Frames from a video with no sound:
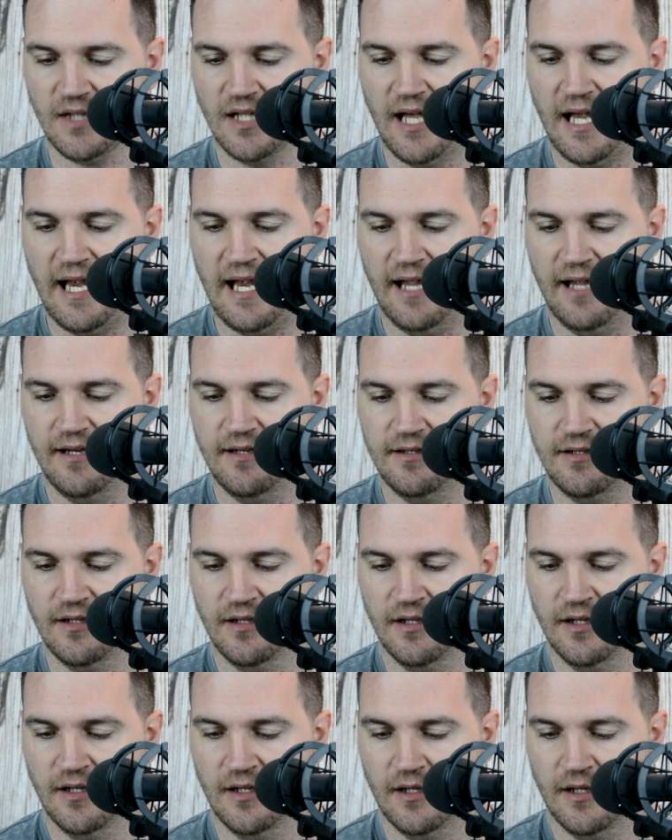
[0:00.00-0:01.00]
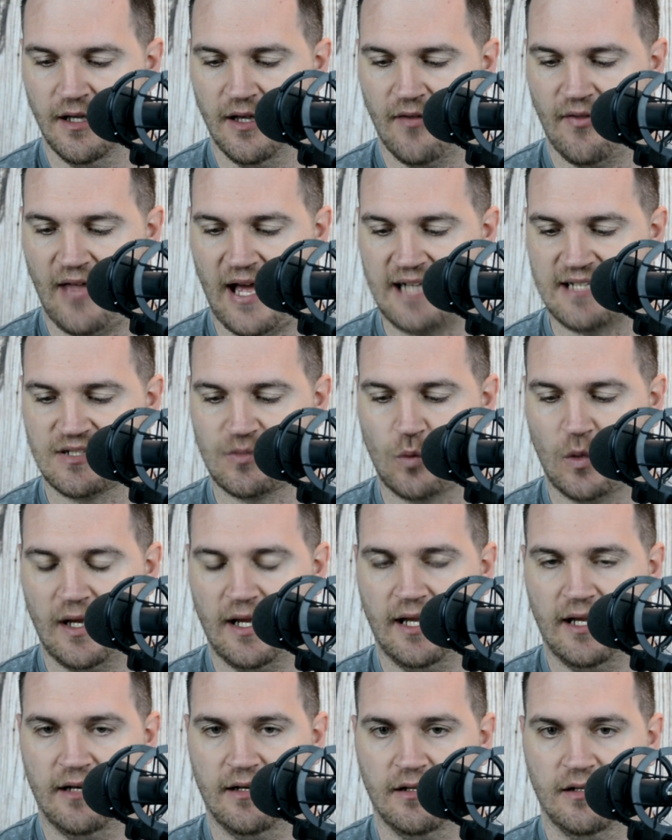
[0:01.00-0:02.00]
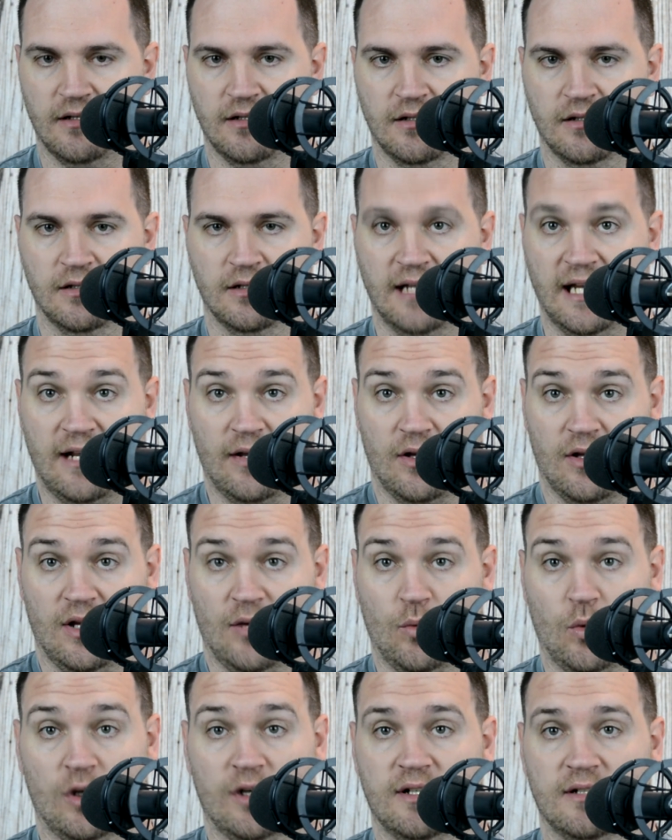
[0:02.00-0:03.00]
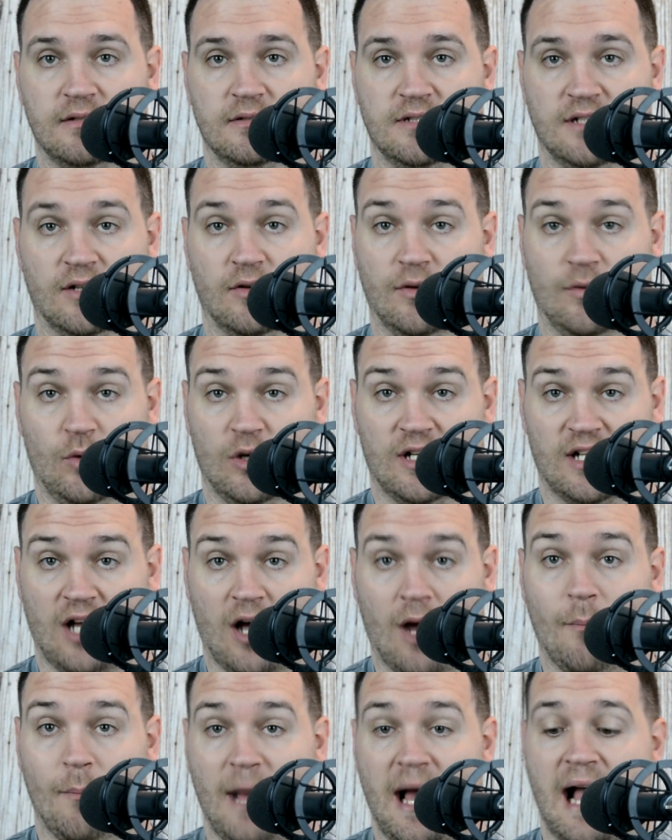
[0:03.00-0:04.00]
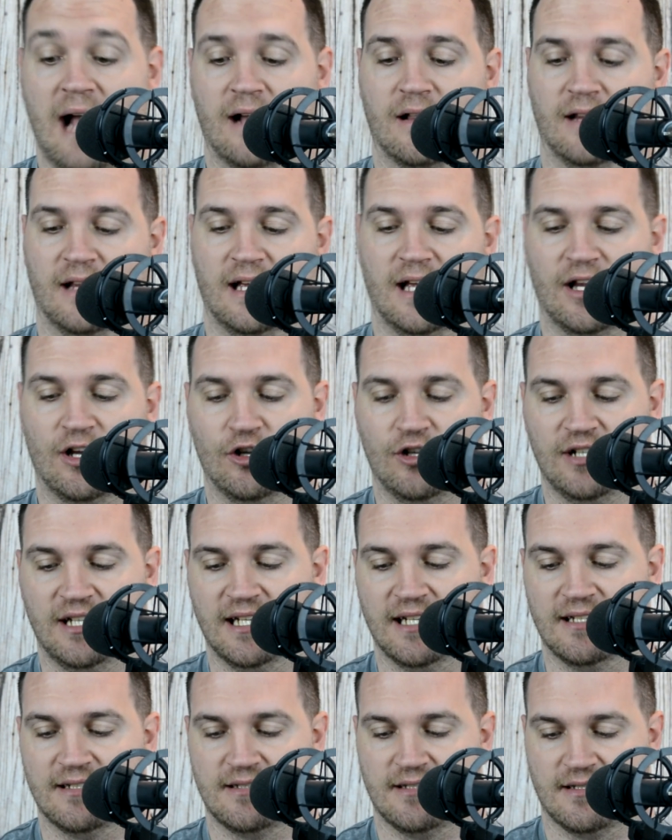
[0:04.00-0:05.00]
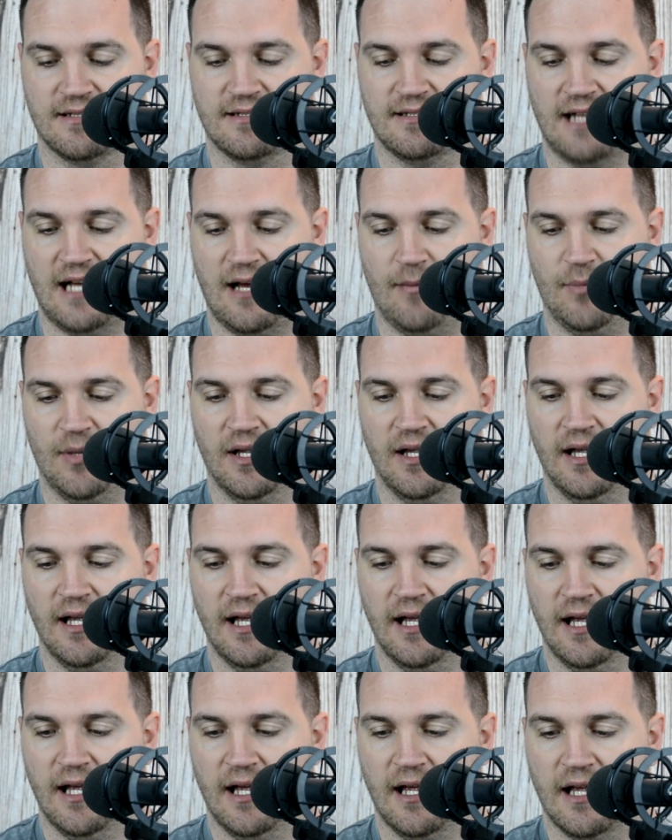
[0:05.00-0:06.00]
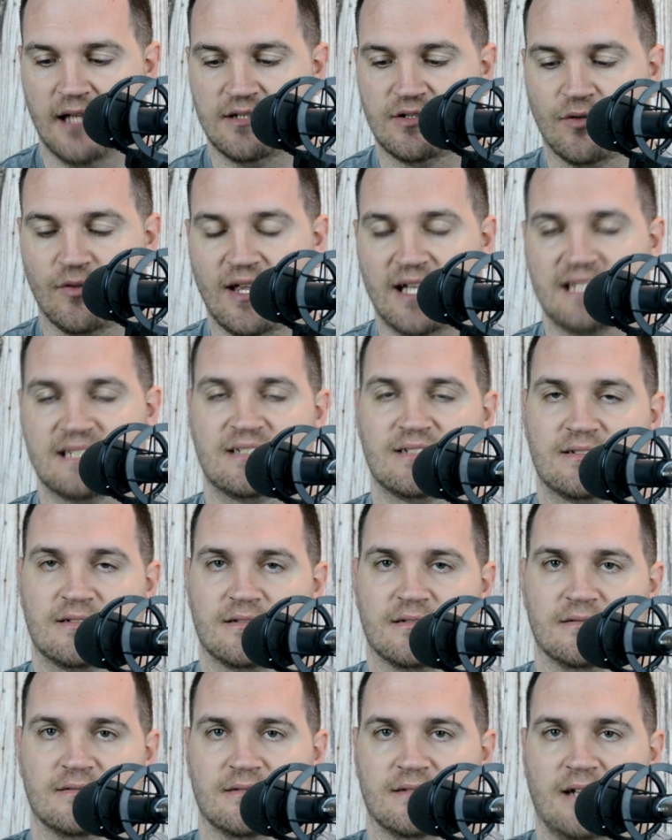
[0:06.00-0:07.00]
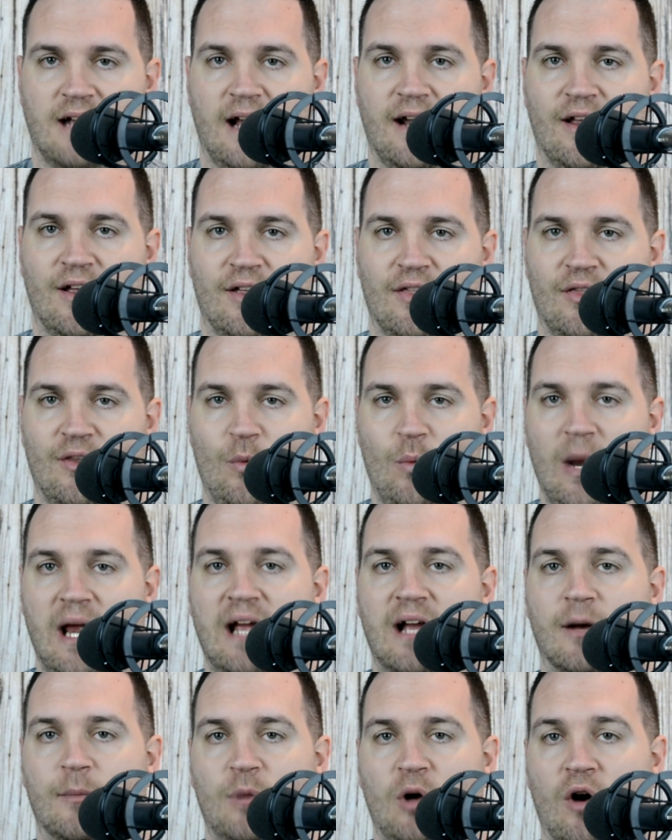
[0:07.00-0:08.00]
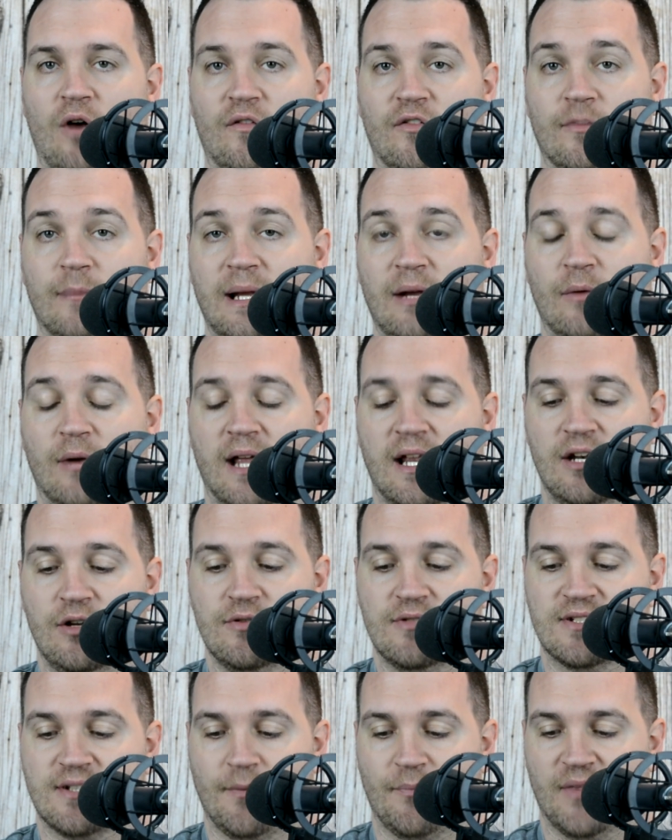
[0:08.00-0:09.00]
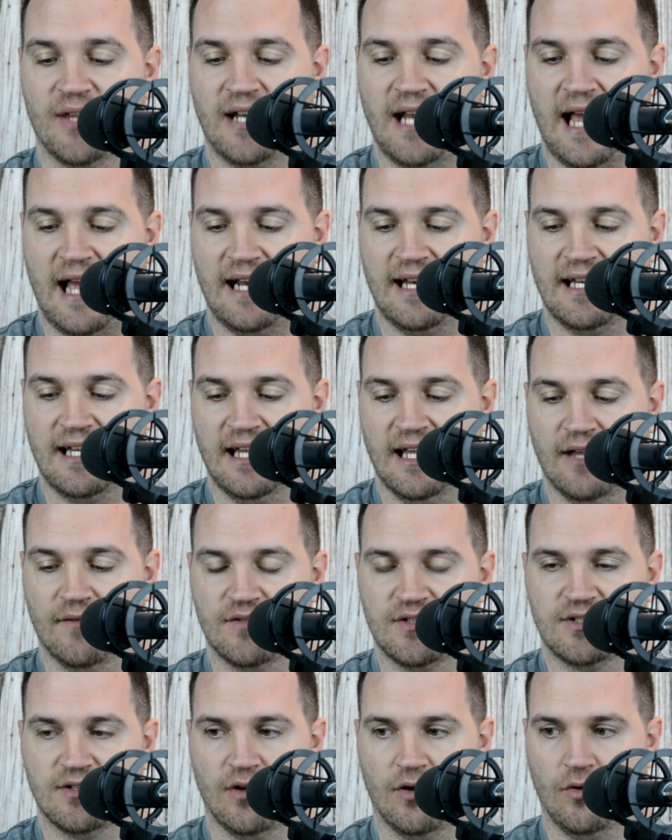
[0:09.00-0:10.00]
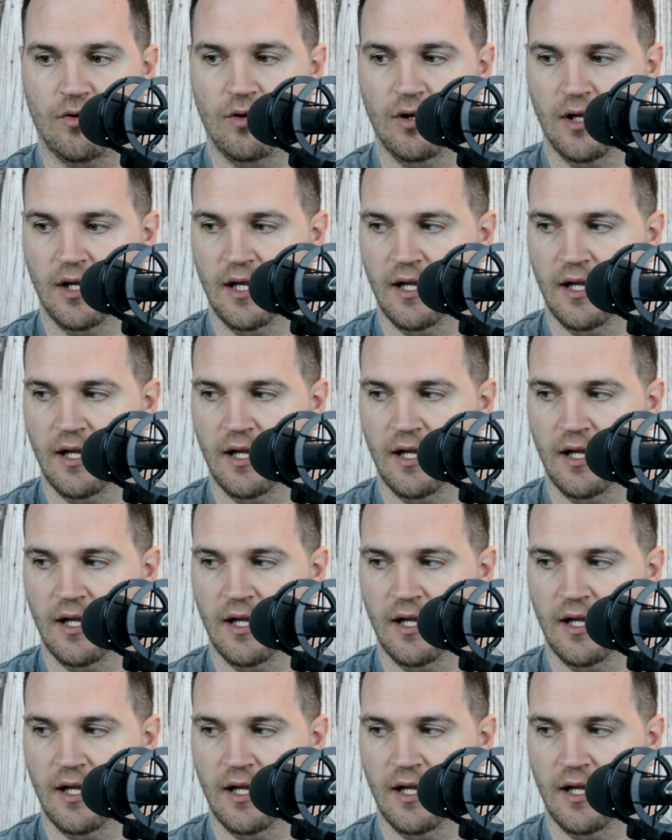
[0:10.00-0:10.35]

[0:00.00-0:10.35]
And that's when, and it, it wouldn't, you know, it wouldn't come back. Like, I couldn't get it to stop. And so that's kind of the wake-up call for me when I knew something had to give. So